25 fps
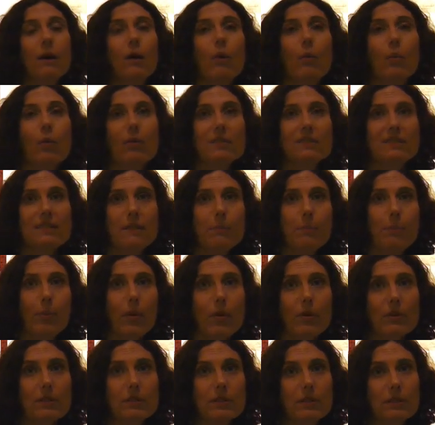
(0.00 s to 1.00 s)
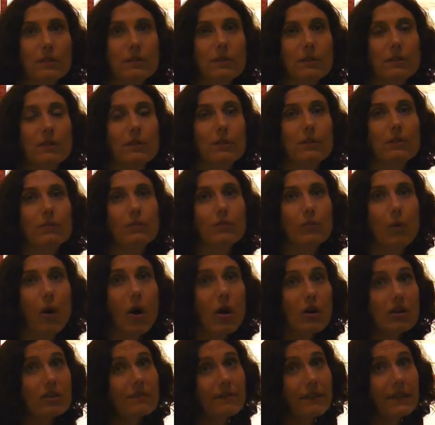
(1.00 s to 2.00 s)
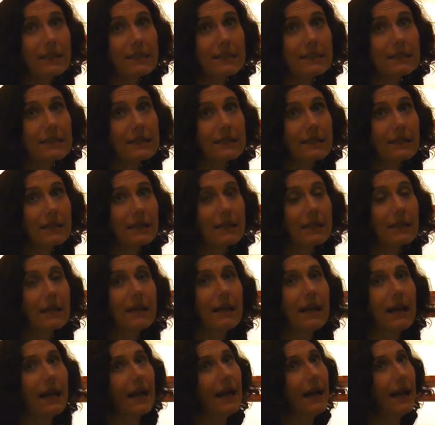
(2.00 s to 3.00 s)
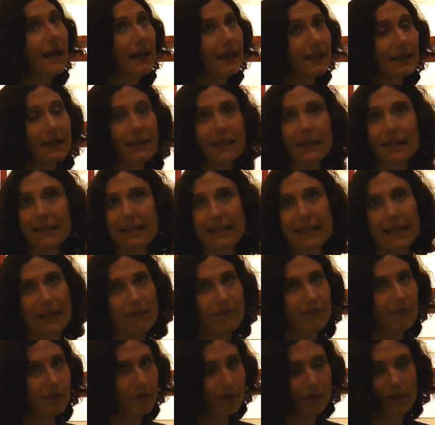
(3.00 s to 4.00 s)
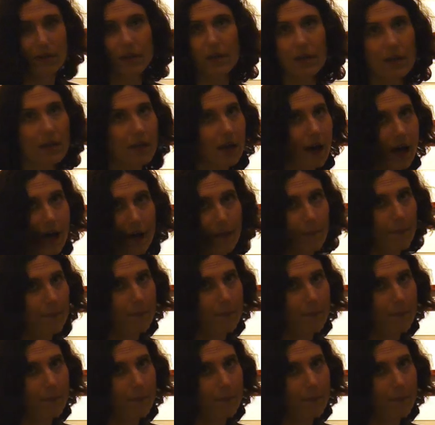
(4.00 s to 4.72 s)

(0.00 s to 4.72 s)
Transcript: was deported to Auschwitz and he never came